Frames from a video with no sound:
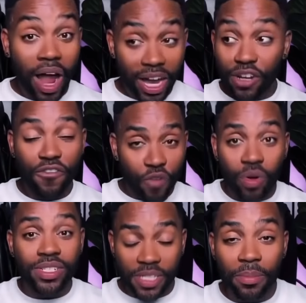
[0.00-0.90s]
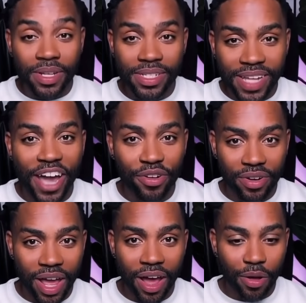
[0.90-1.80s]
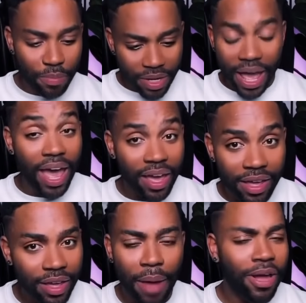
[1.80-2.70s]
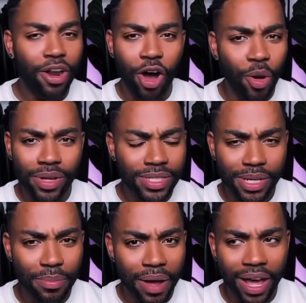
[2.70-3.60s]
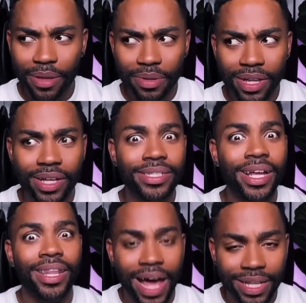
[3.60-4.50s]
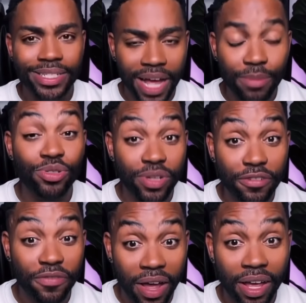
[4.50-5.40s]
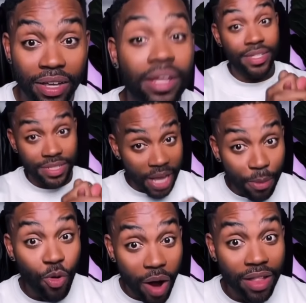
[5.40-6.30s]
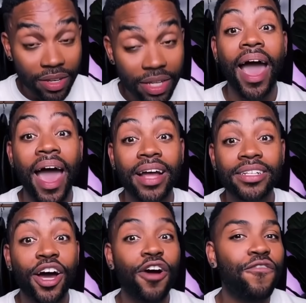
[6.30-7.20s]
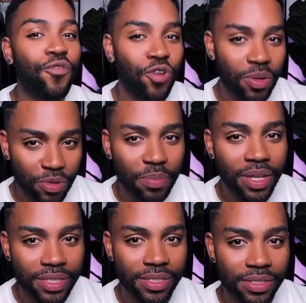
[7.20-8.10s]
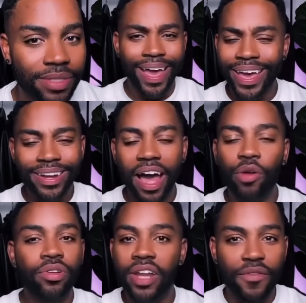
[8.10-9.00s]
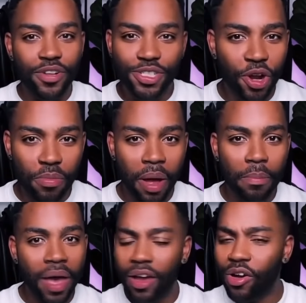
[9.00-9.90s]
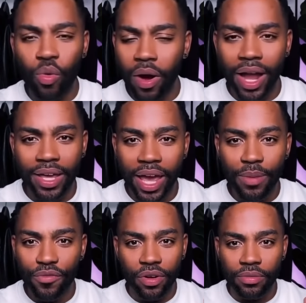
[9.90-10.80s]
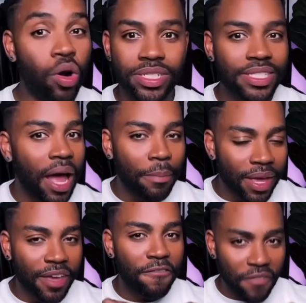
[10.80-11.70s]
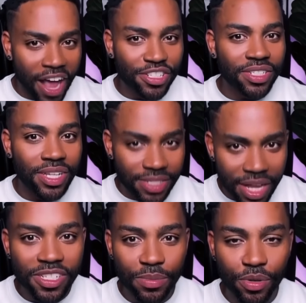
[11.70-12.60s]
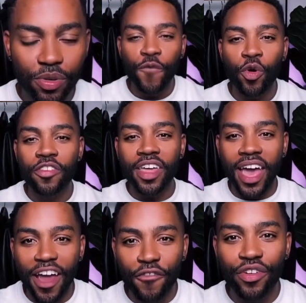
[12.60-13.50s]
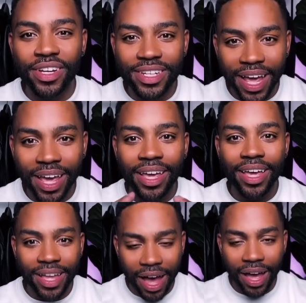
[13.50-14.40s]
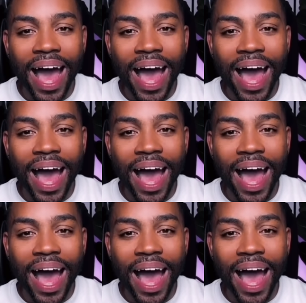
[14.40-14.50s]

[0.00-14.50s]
I can afford some designer now, but A, I'm not always gonna buy it because a lot of times you can find the same quality at affordable places. And I'll never turn my back on where I came from or stop making fashion accessible for the everyday guy.